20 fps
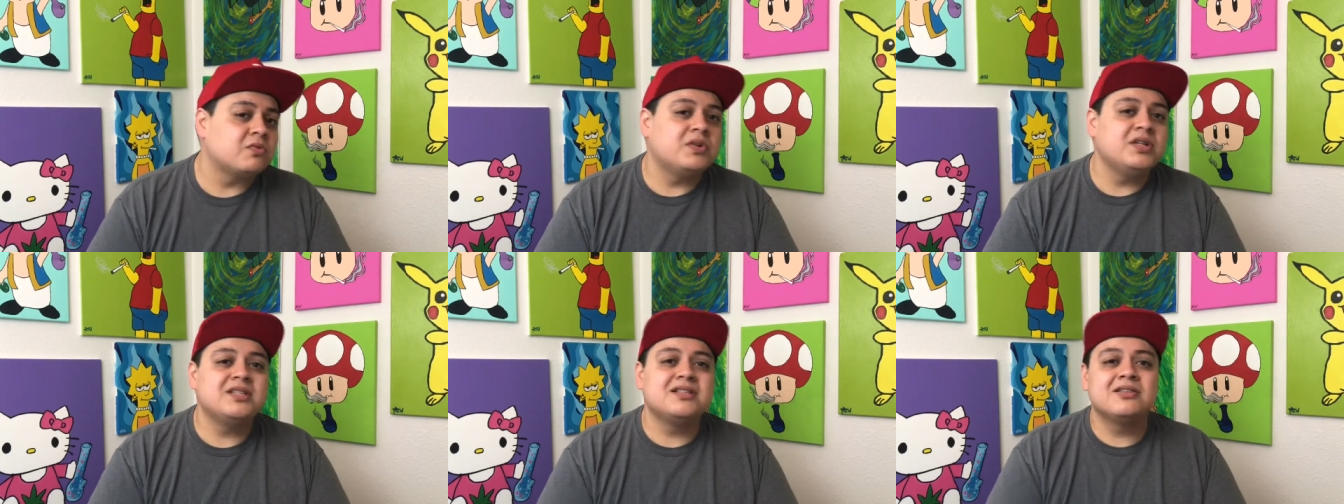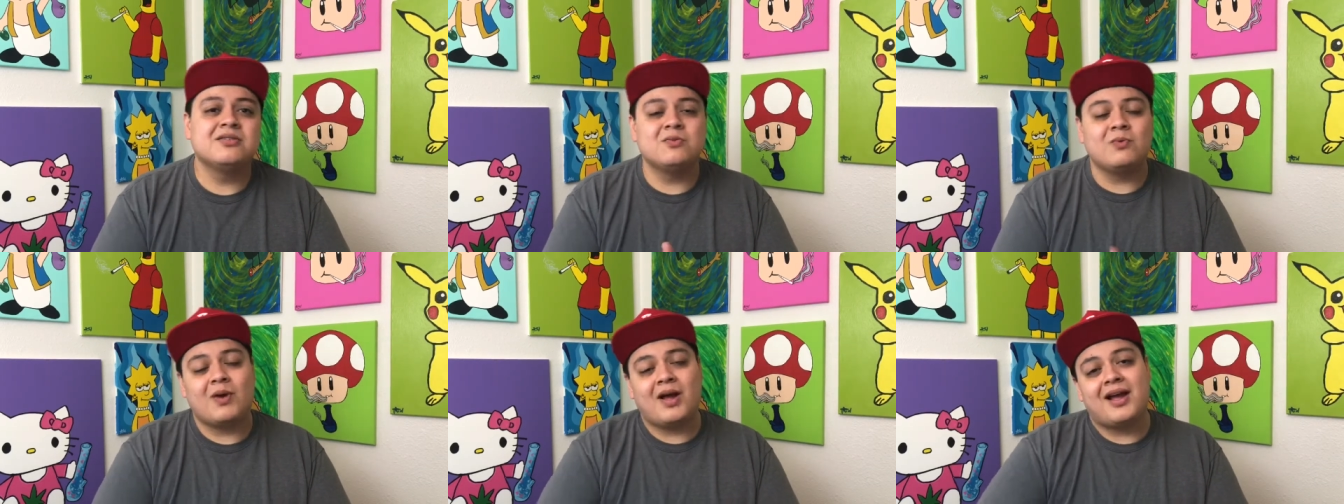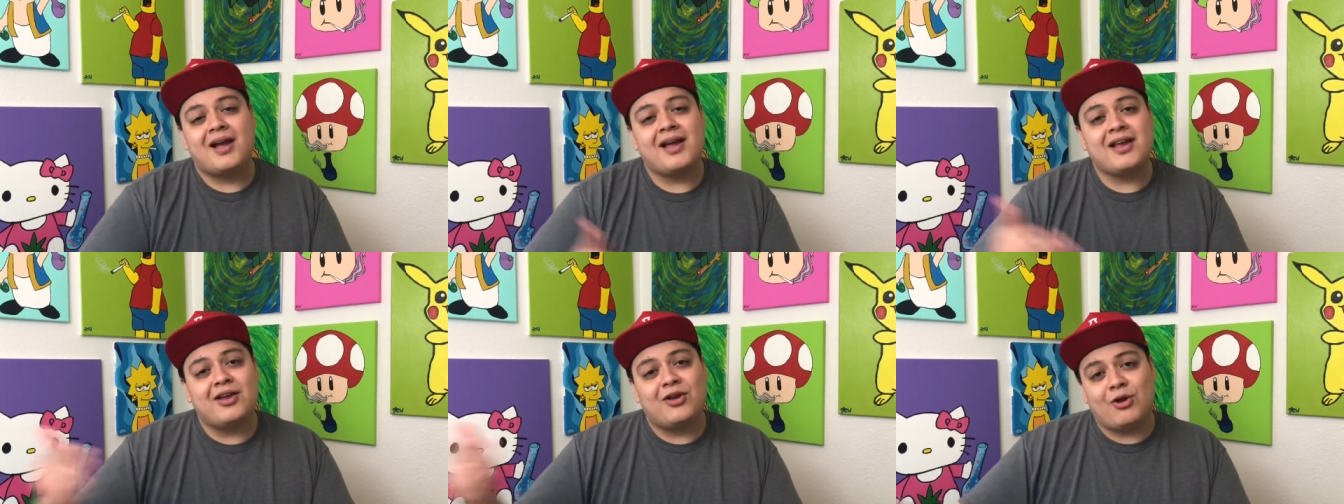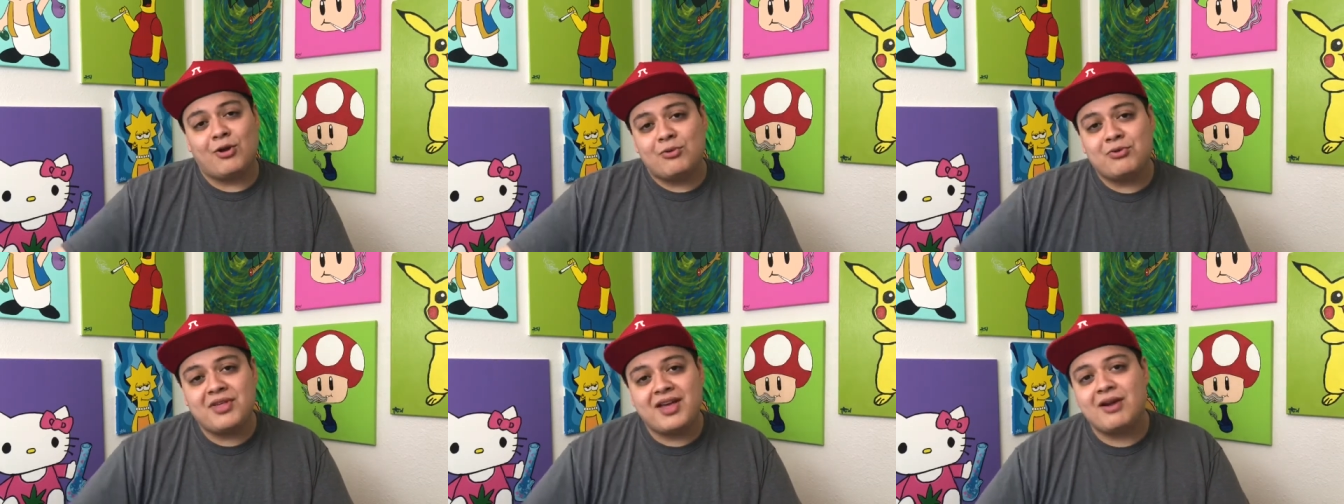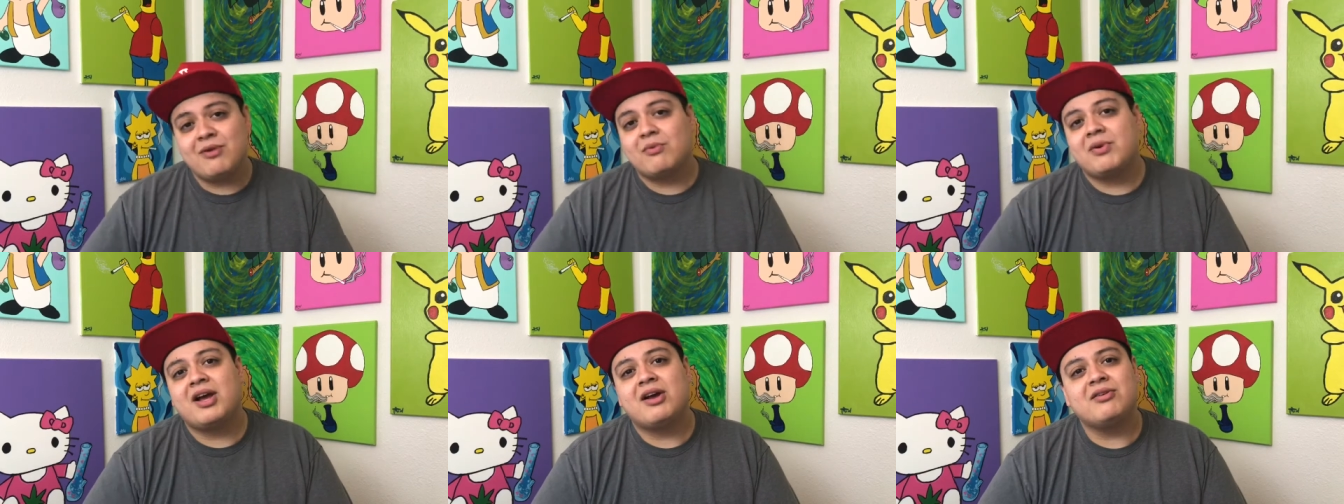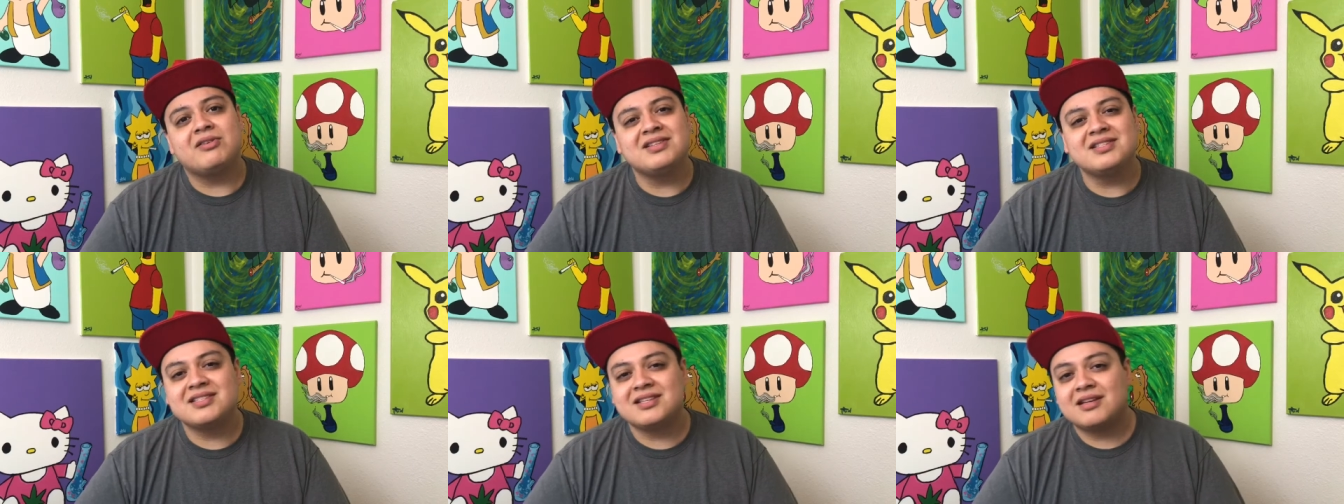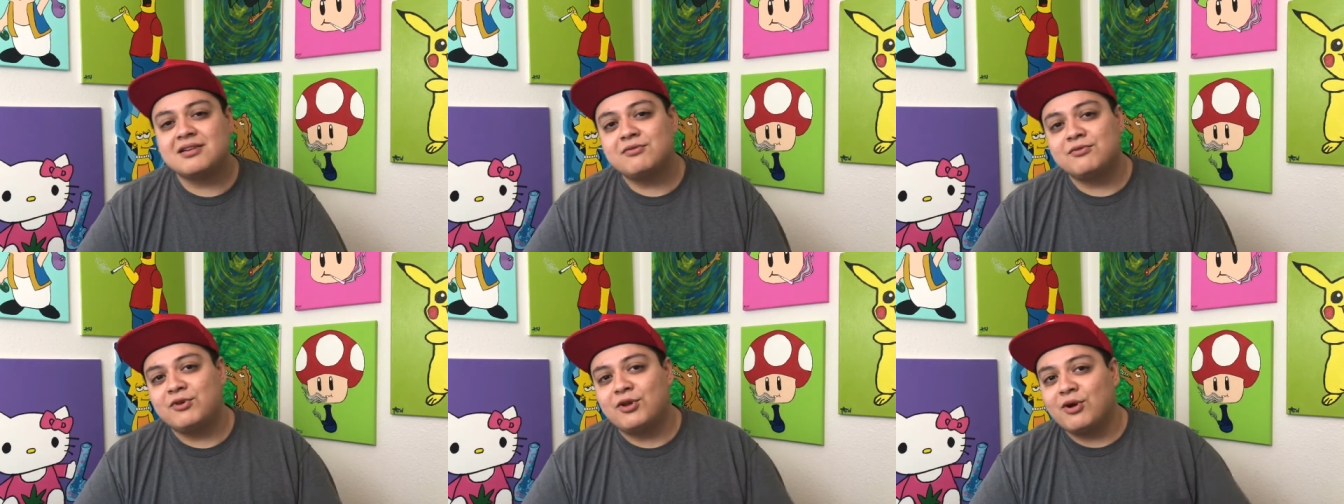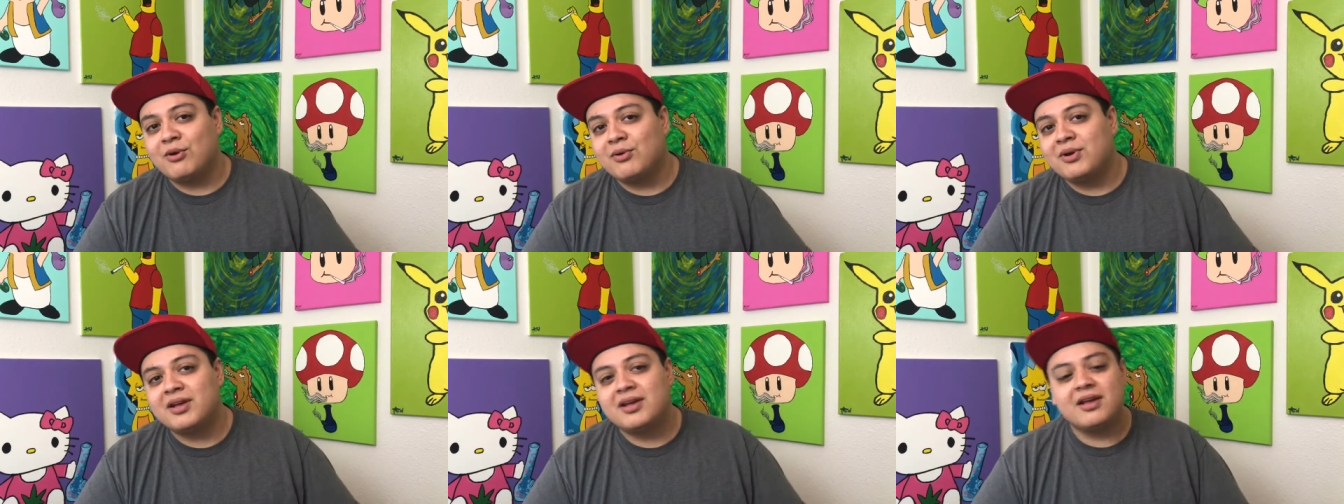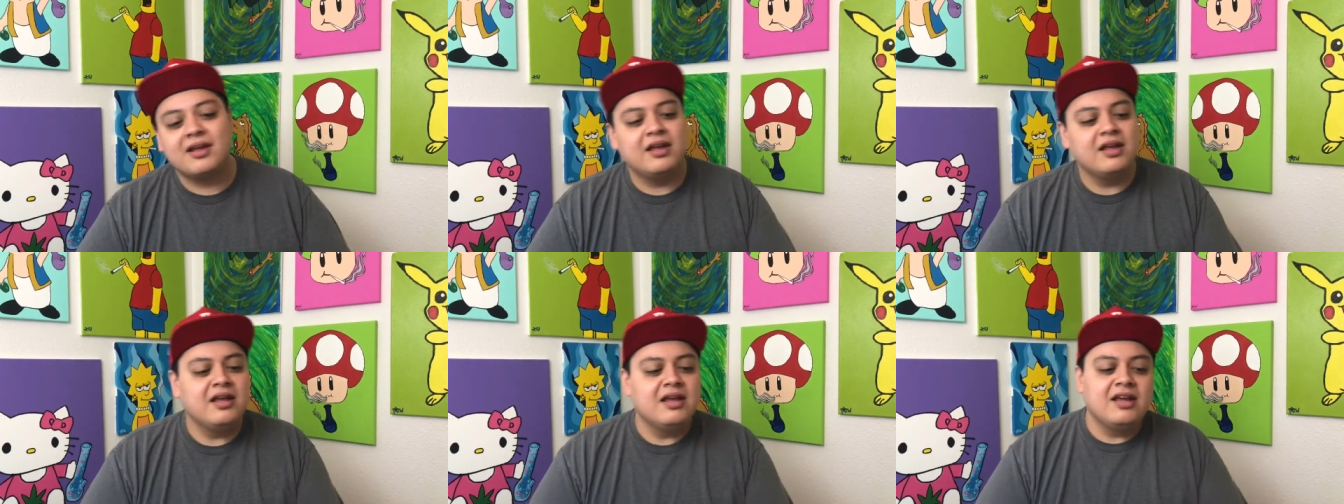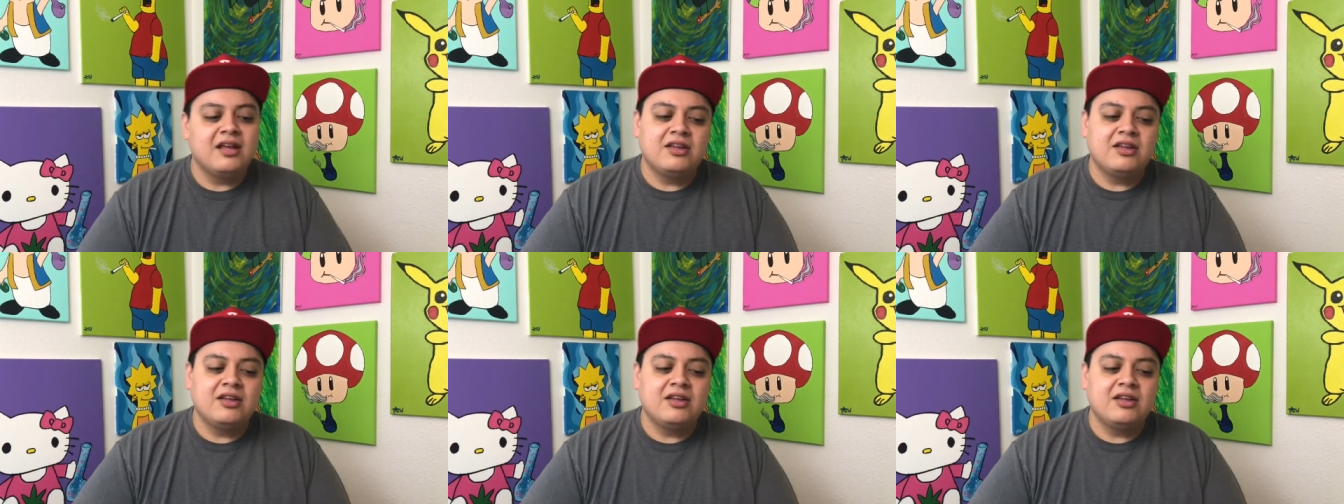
reasons why I go that route instead of going,